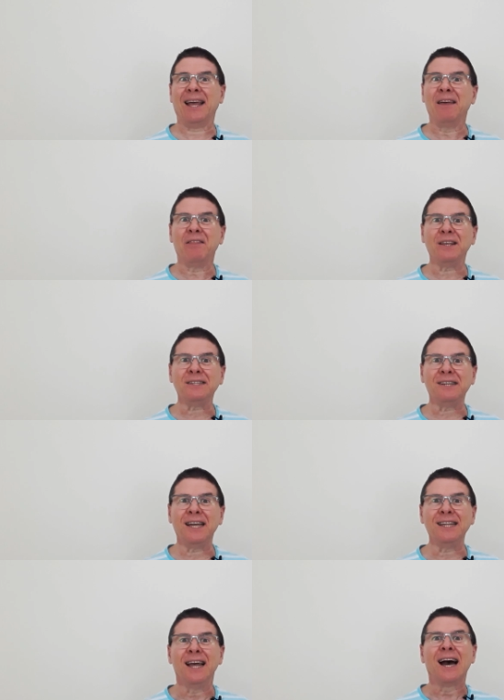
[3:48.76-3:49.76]
In this
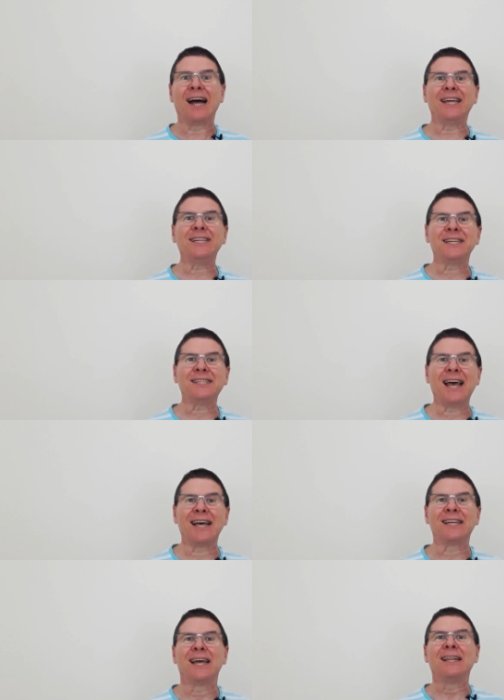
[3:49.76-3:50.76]
scene, Alicia
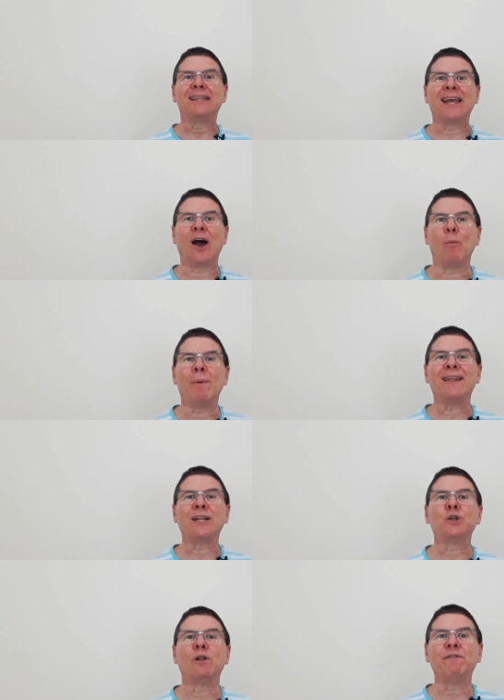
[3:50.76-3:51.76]
says, Tell me
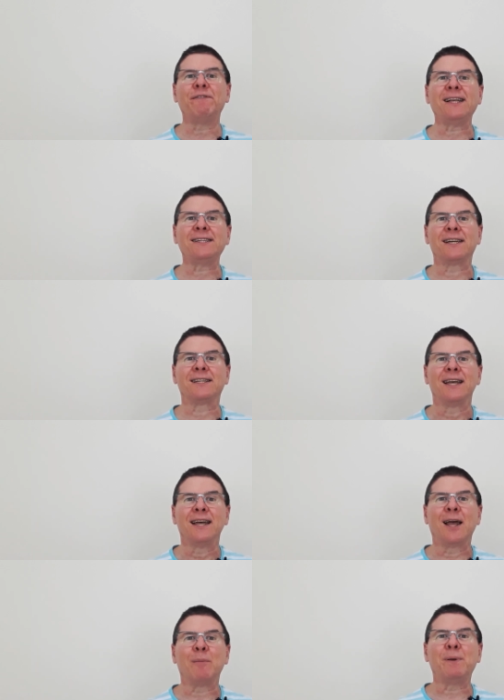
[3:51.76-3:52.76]
that you'll fix it.
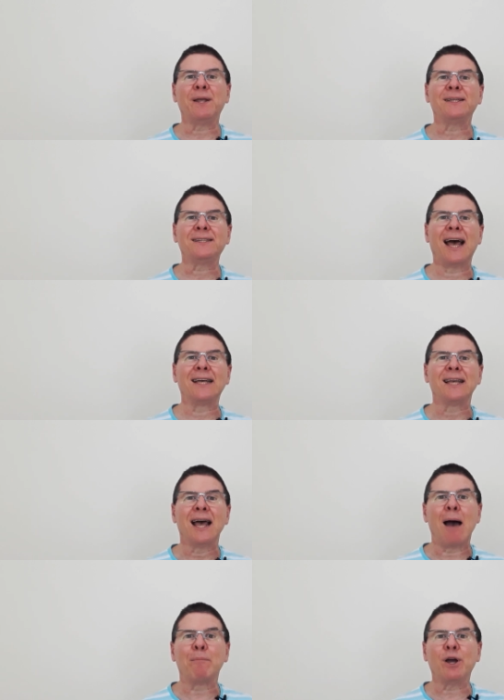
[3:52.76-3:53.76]
And Peter says,
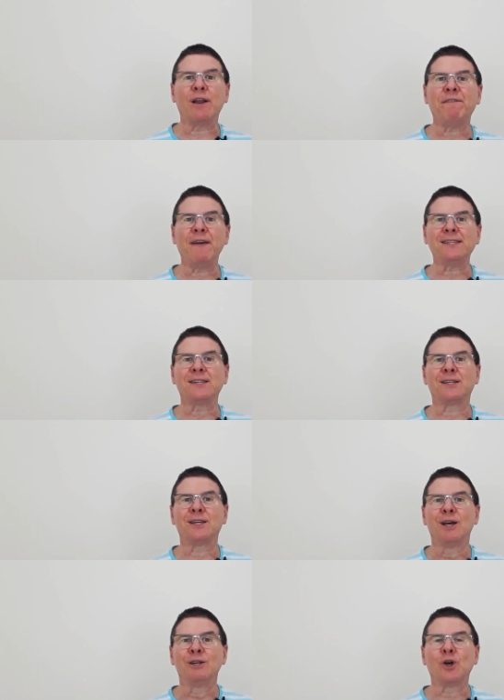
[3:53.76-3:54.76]
I'm going to fix
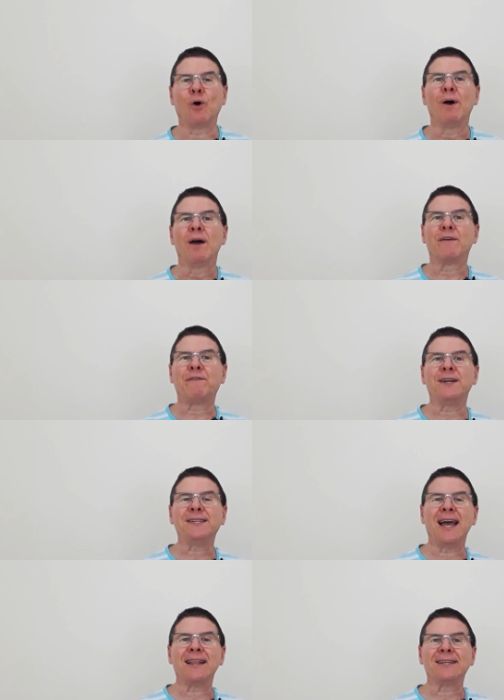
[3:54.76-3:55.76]
it. So the first
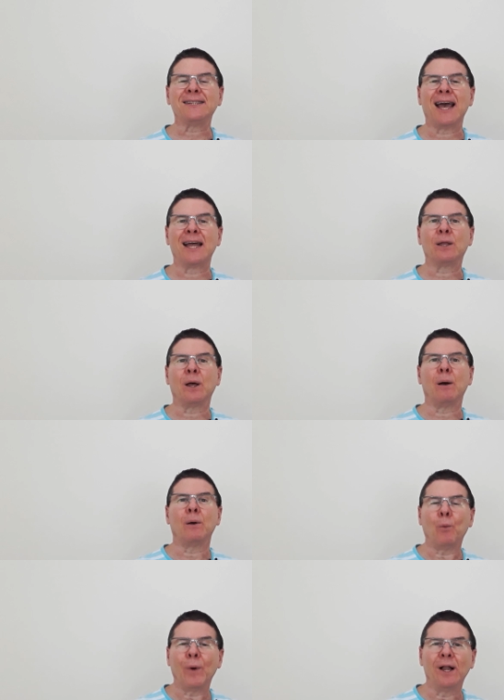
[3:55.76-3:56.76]
sentence had
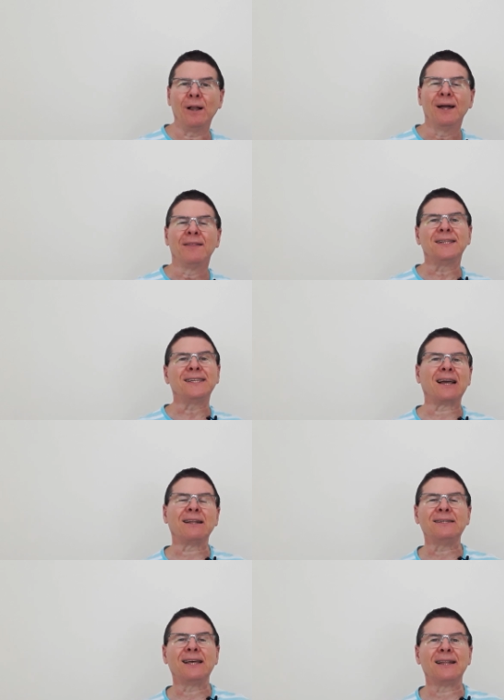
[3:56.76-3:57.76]
will, the
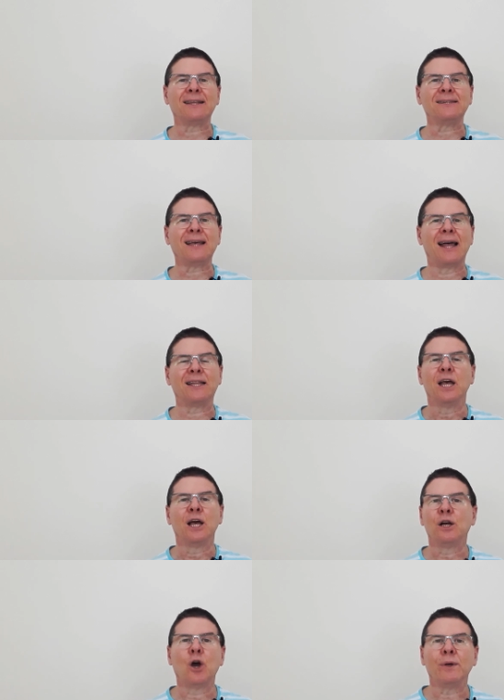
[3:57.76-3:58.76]
second sentence had
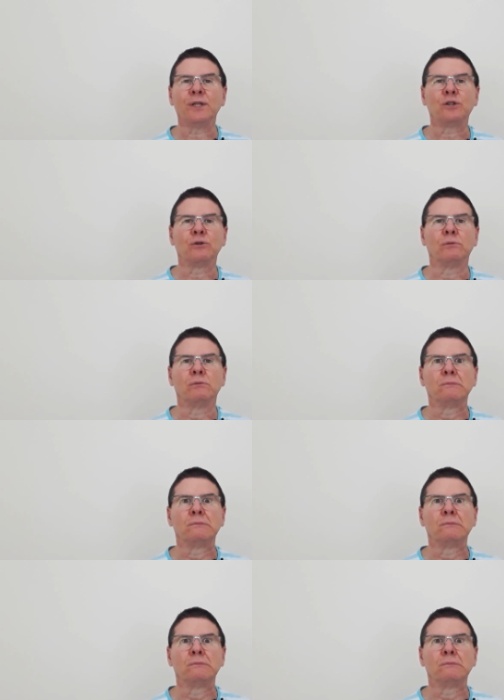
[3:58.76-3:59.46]
going to.